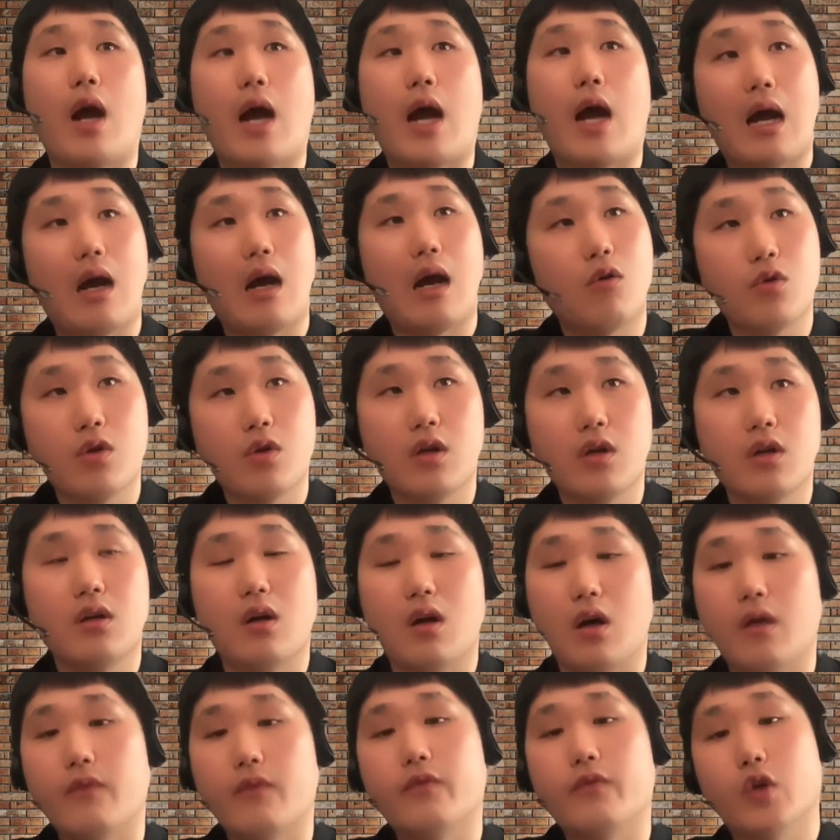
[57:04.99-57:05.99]
hour
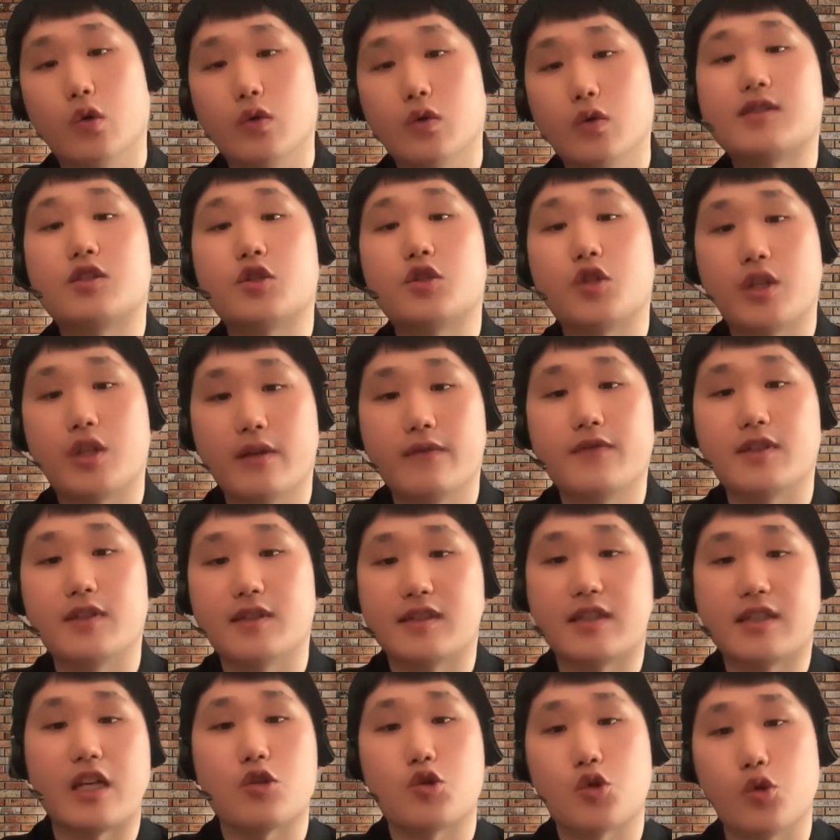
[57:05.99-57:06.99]
of those shift
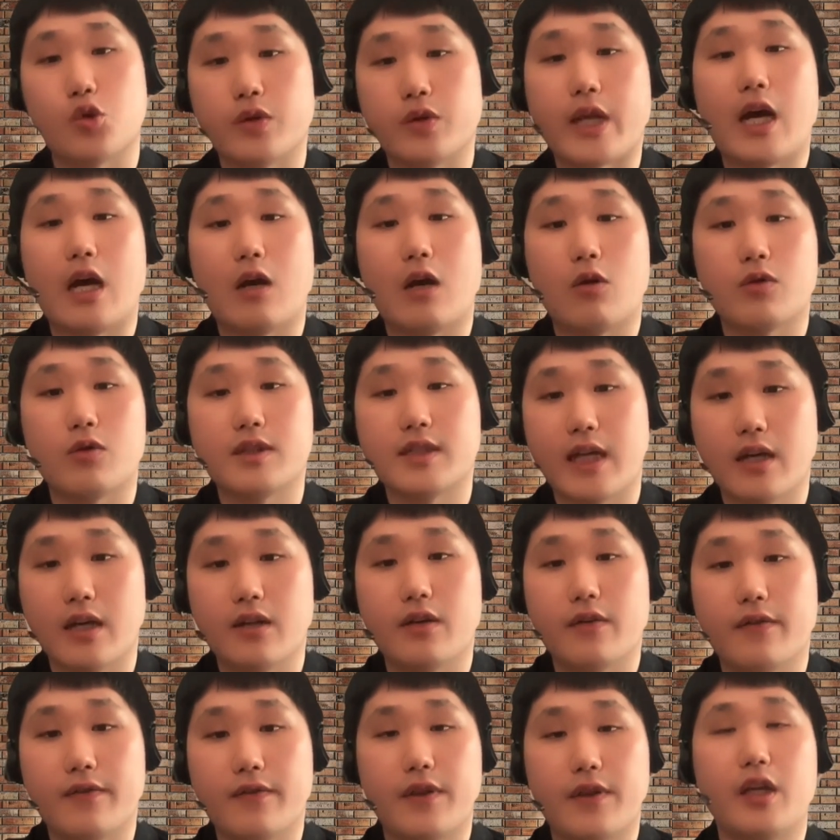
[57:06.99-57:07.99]
scheduled hours kind
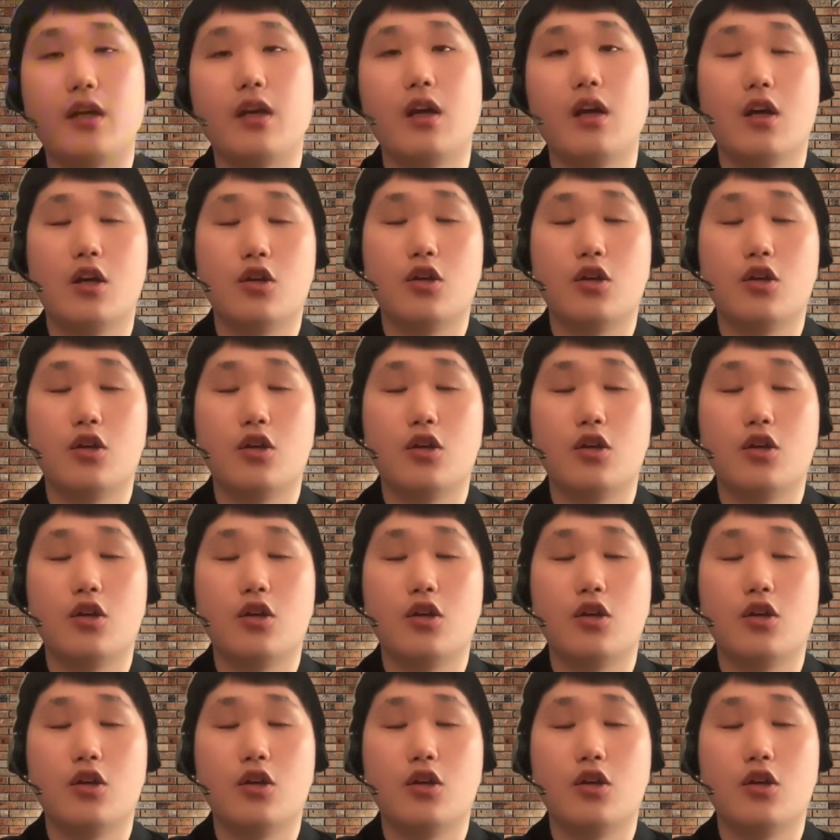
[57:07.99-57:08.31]
of thing,